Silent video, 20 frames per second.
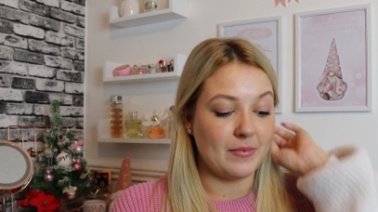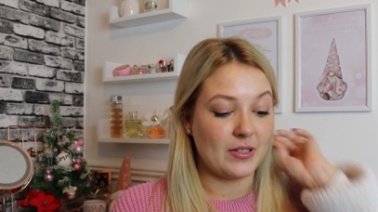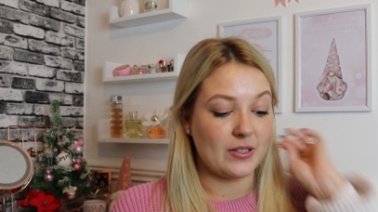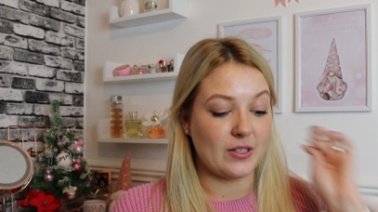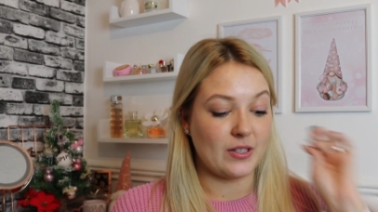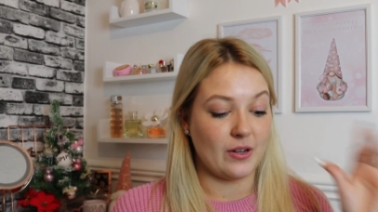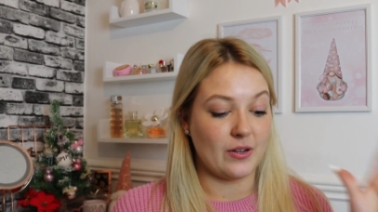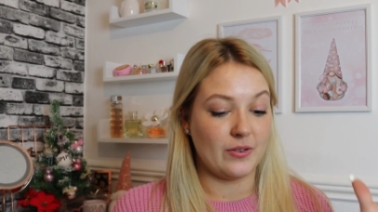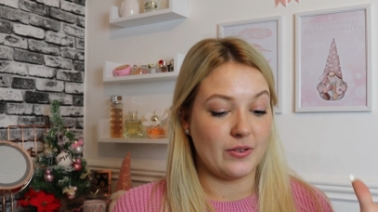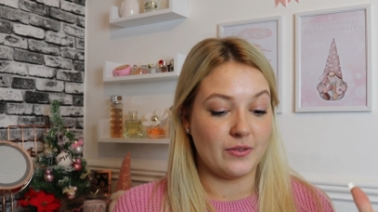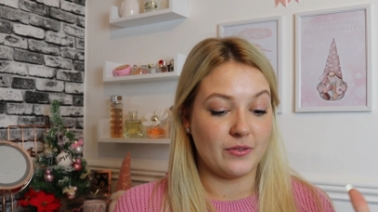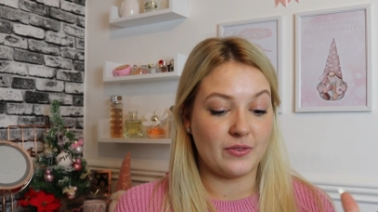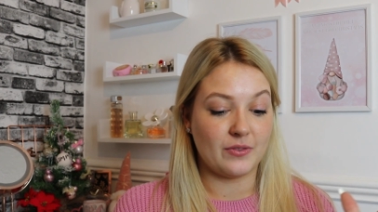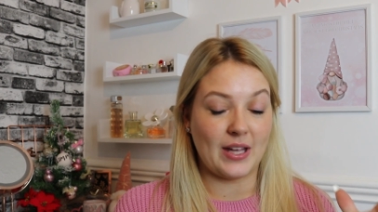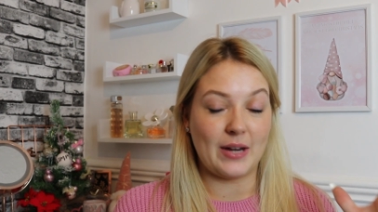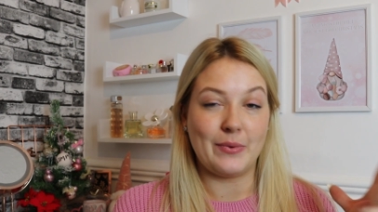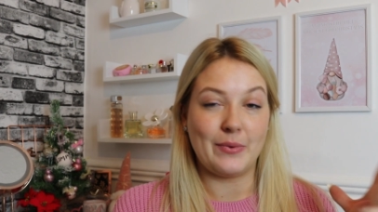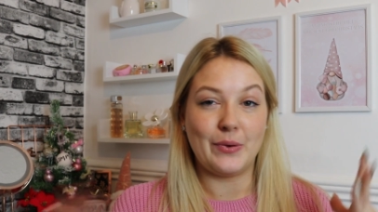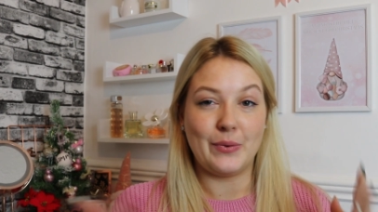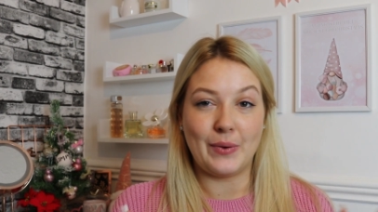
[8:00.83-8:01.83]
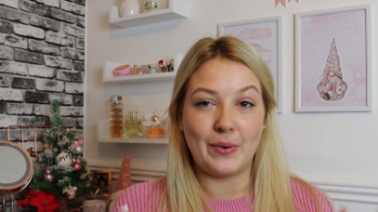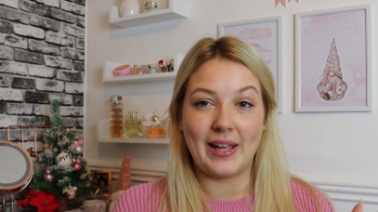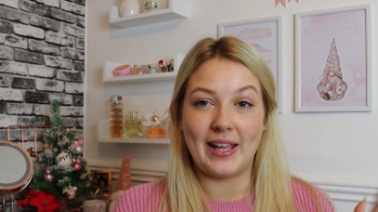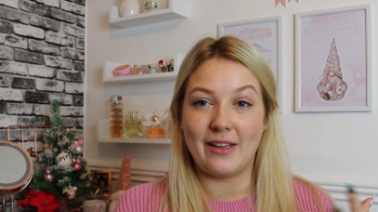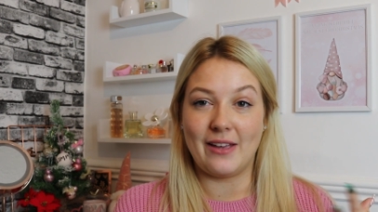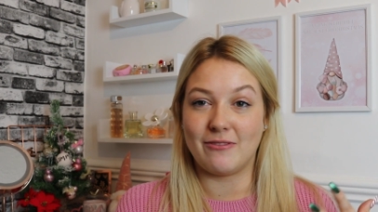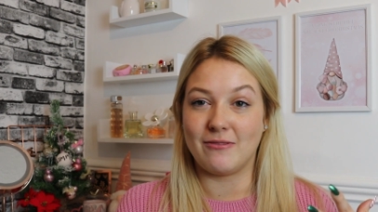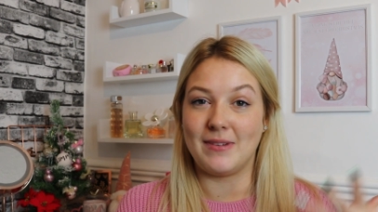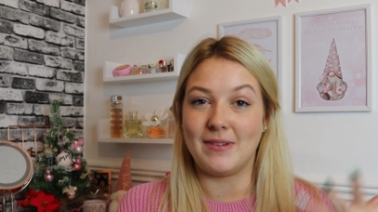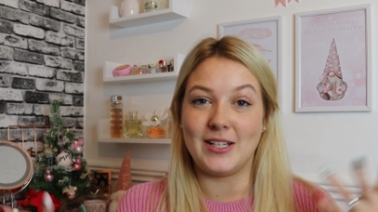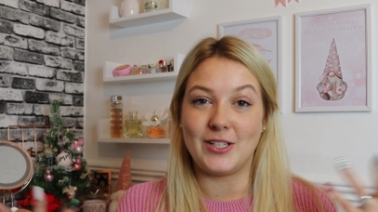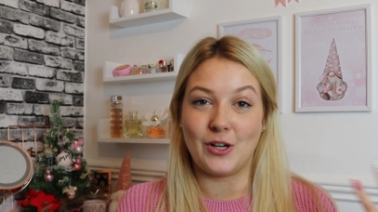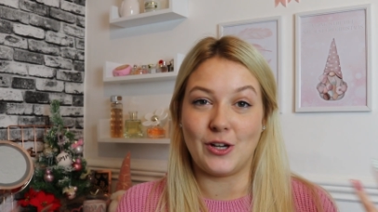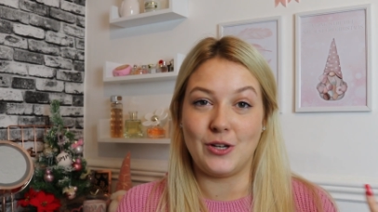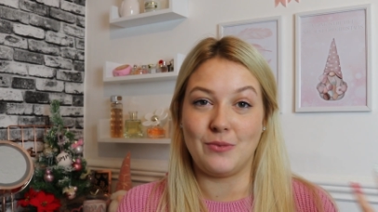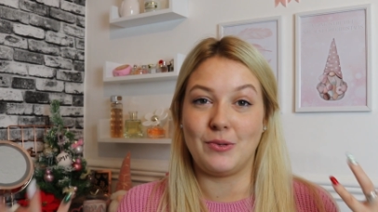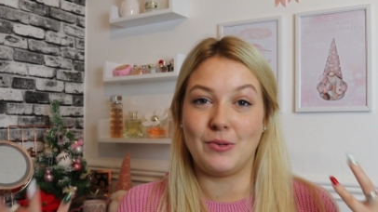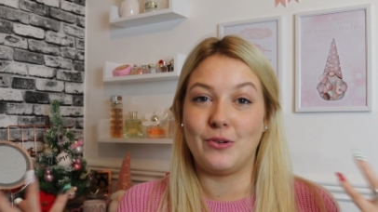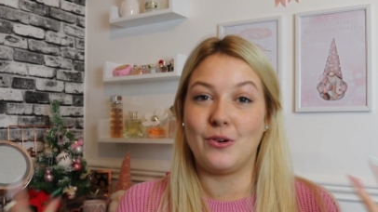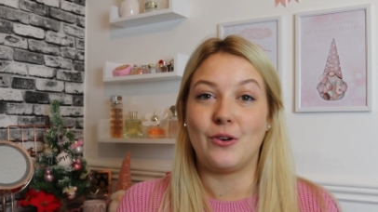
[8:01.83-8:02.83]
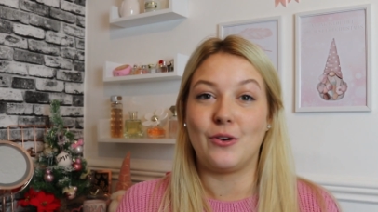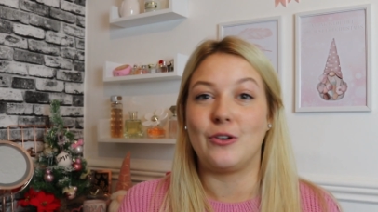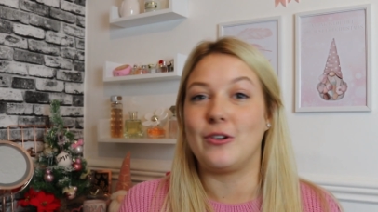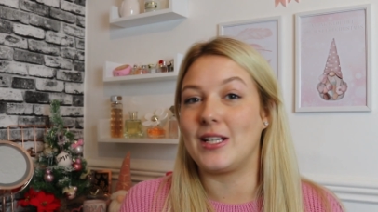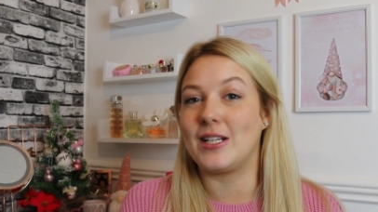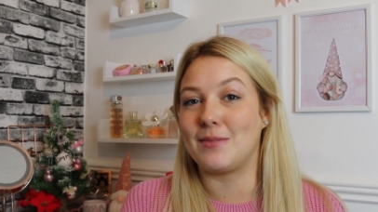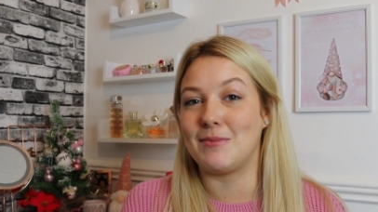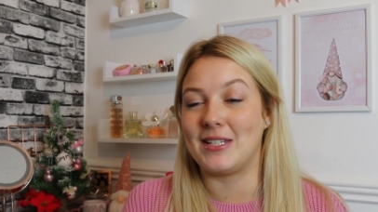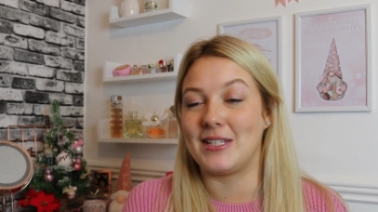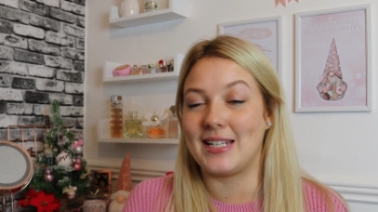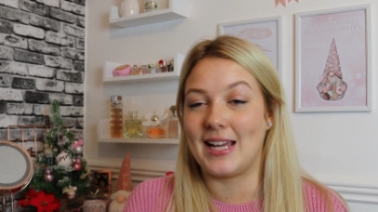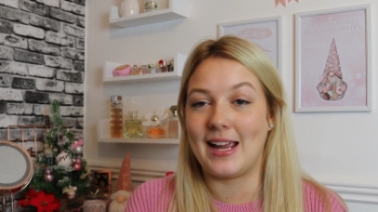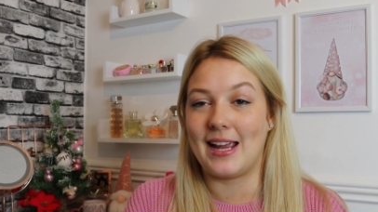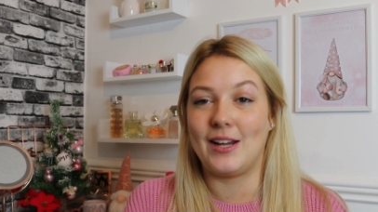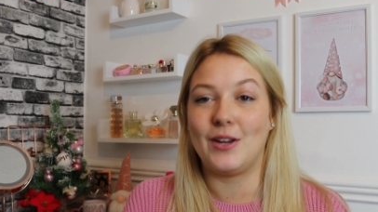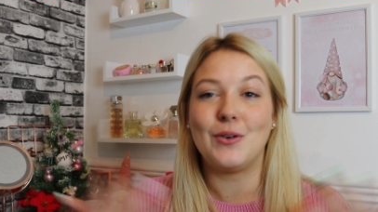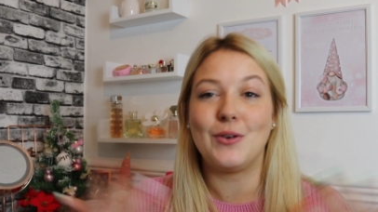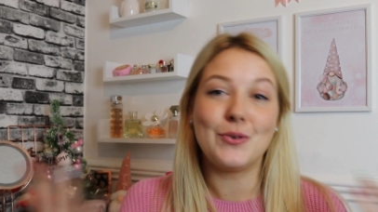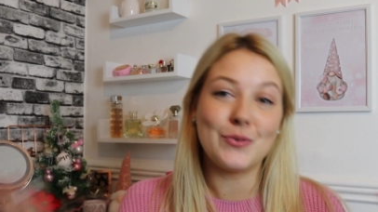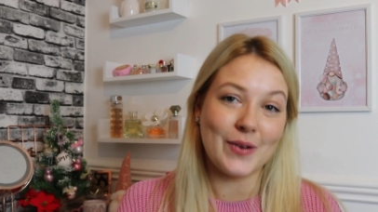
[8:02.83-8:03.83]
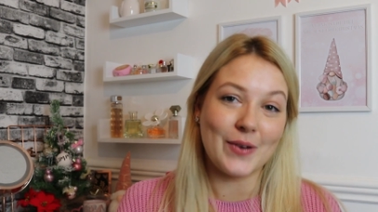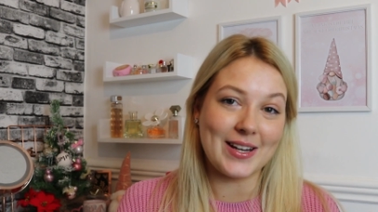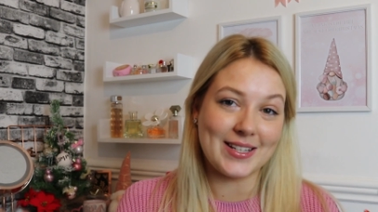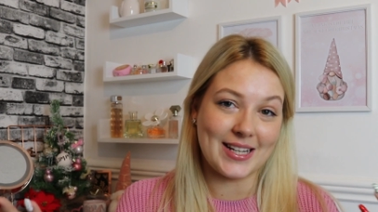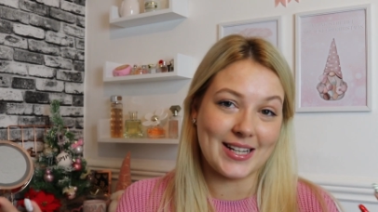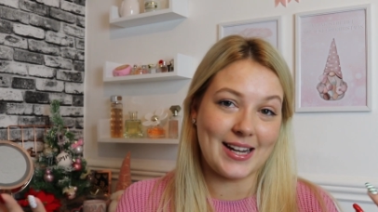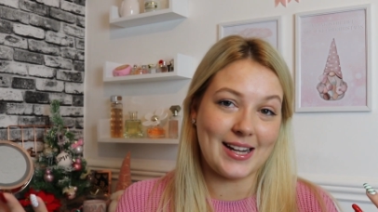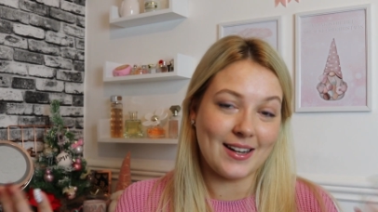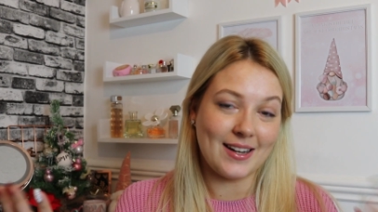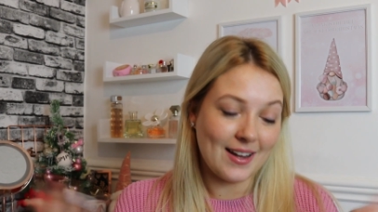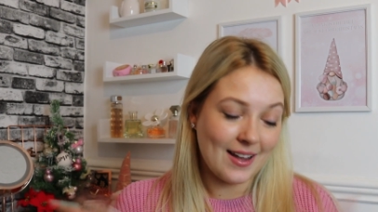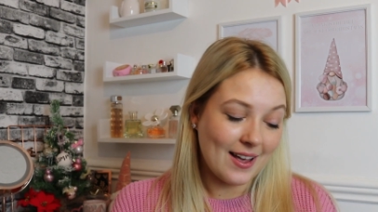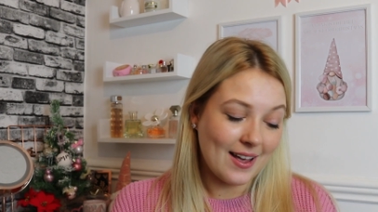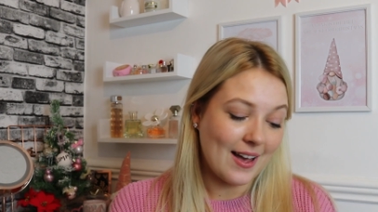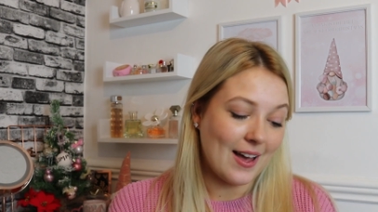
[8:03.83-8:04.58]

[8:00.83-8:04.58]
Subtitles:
So they were all here for me to open on Christmas Day already.